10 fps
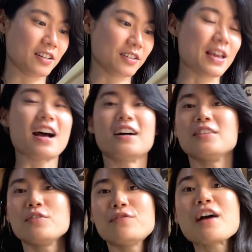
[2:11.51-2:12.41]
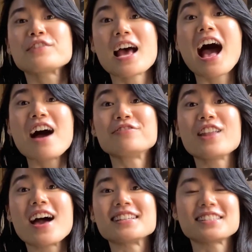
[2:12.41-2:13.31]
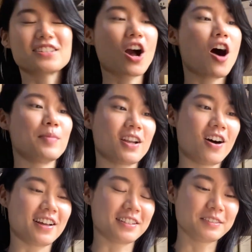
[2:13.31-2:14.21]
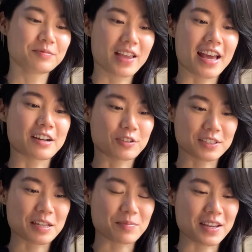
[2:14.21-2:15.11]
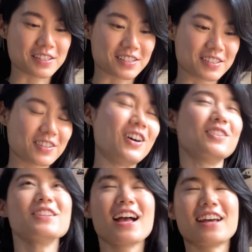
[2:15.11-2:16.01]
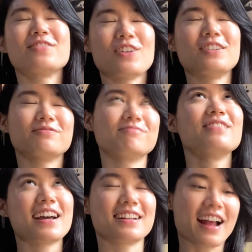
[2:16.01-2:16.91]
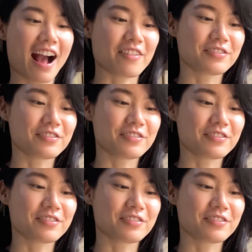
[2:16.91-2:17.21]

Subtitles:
Yeah, 5.5 lines to comment on, and I wrote 10 pages. Oh, and well, 9.5.